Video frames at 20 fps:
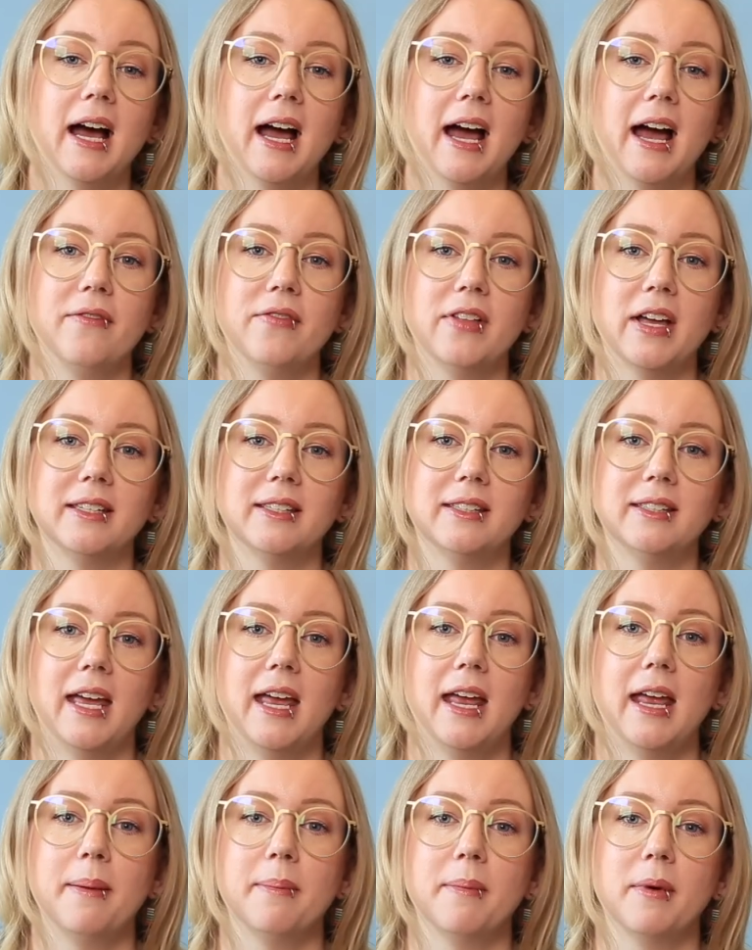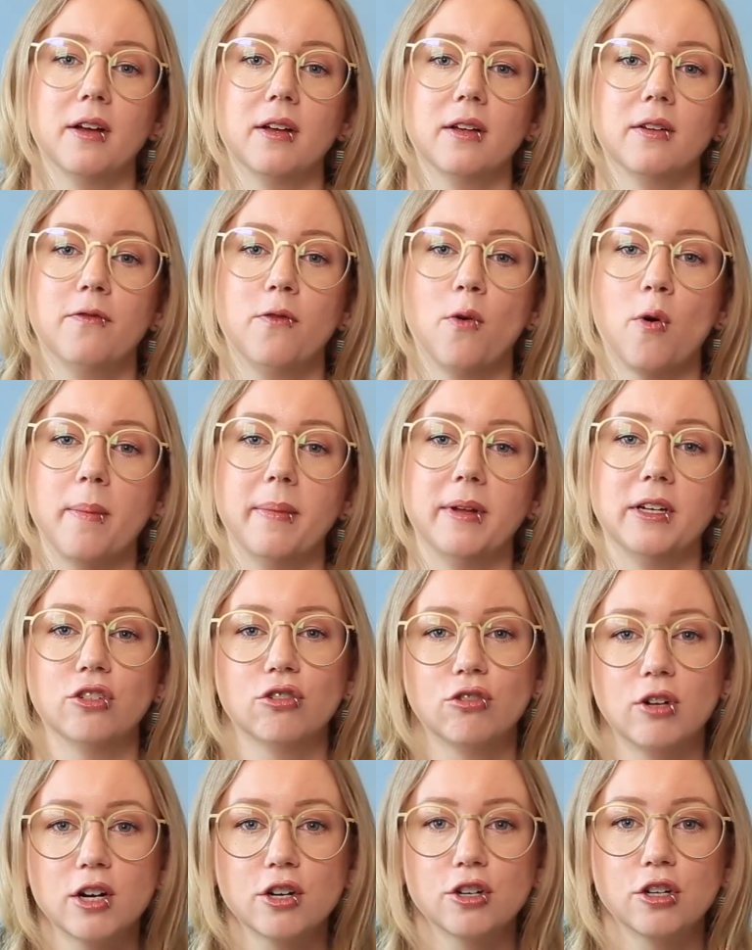not have that same form and
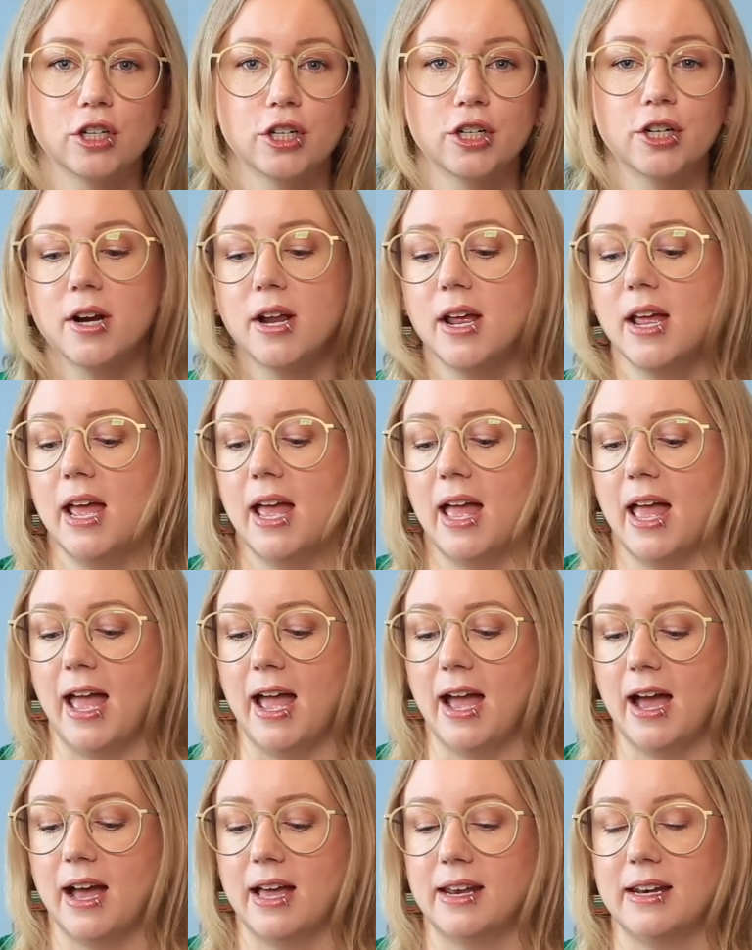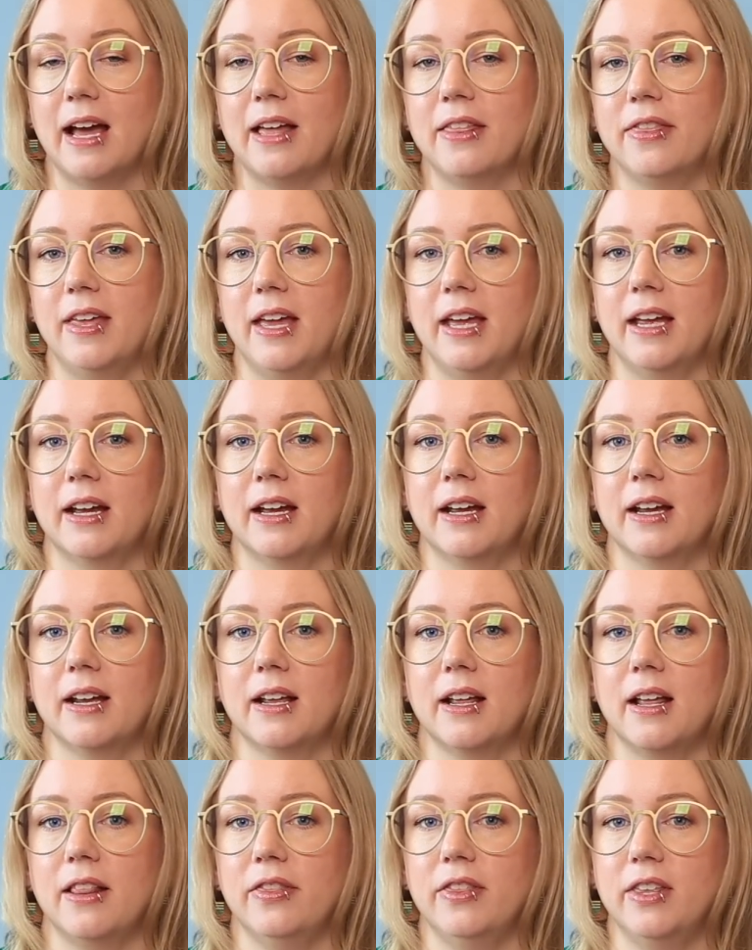structure, and I think
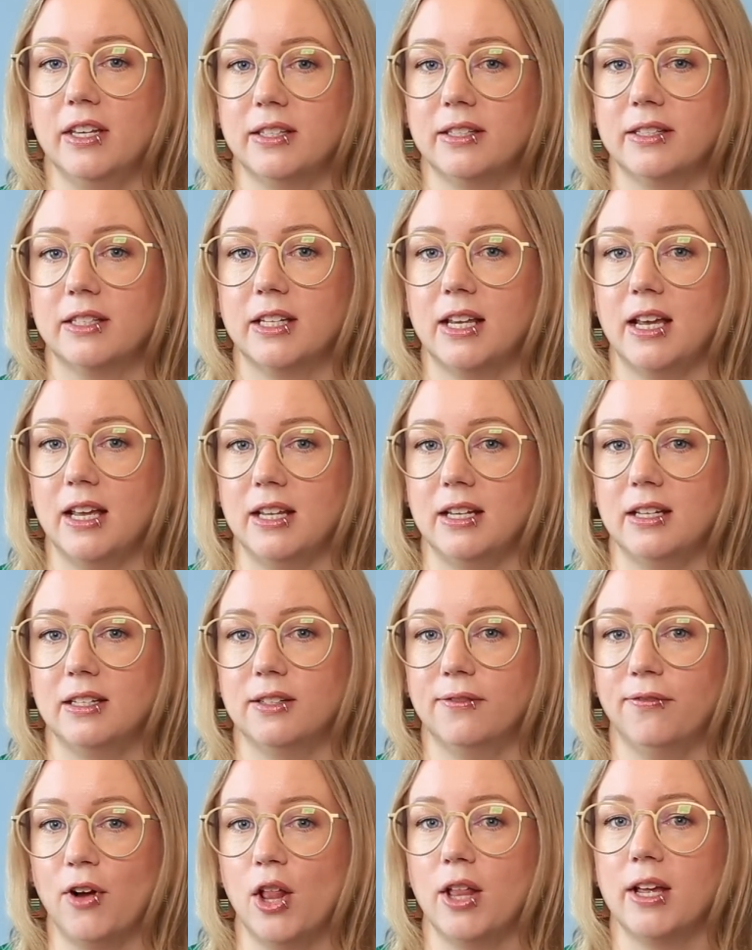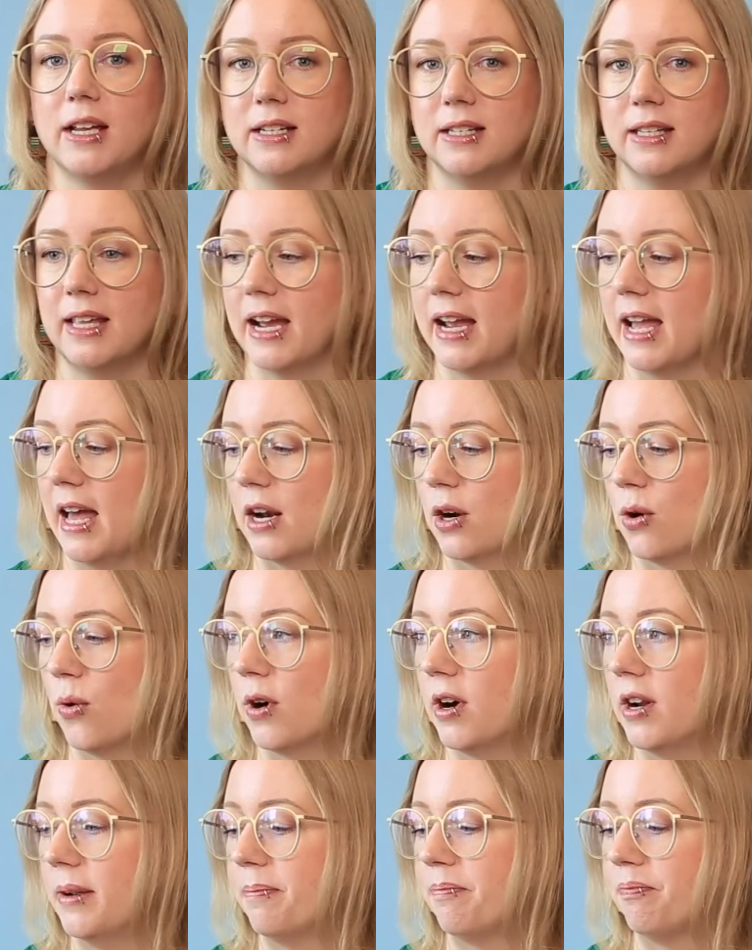this is falling into that
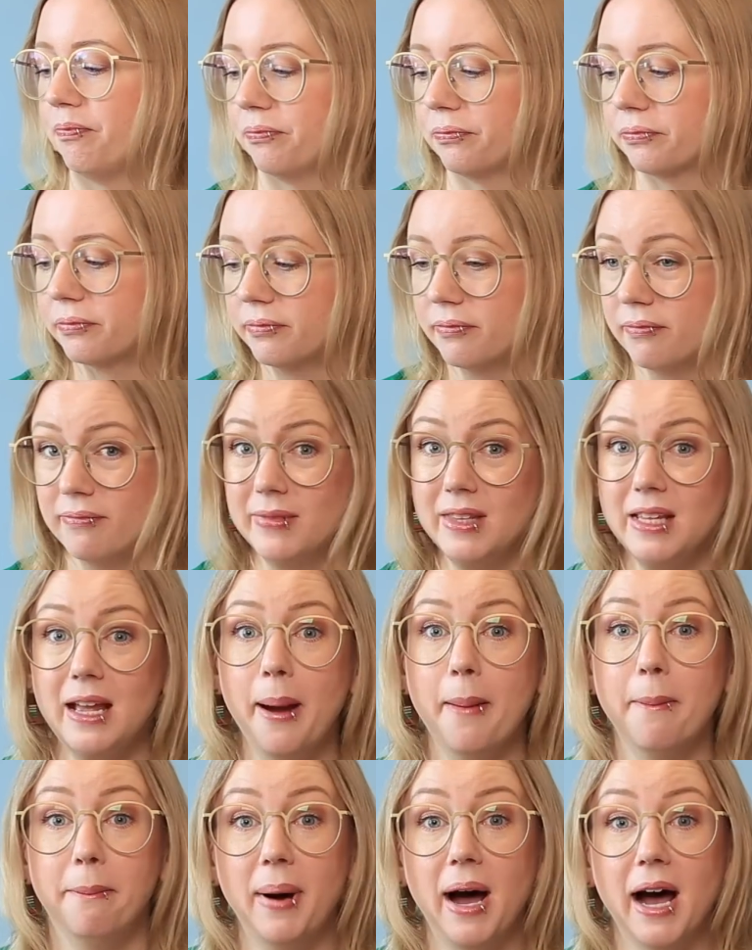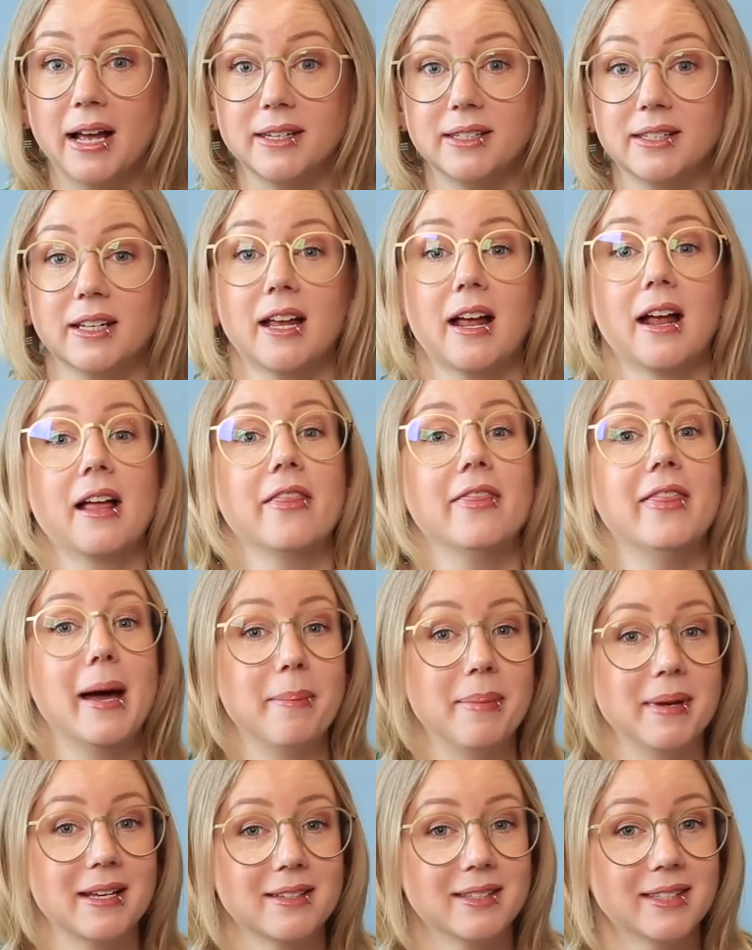category. But
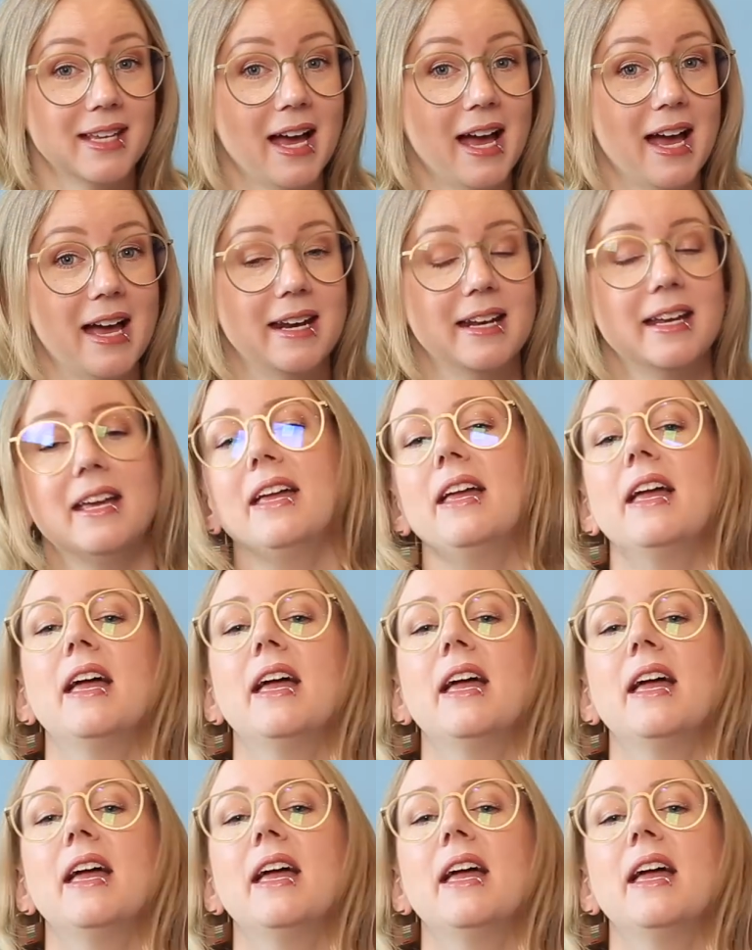that being said,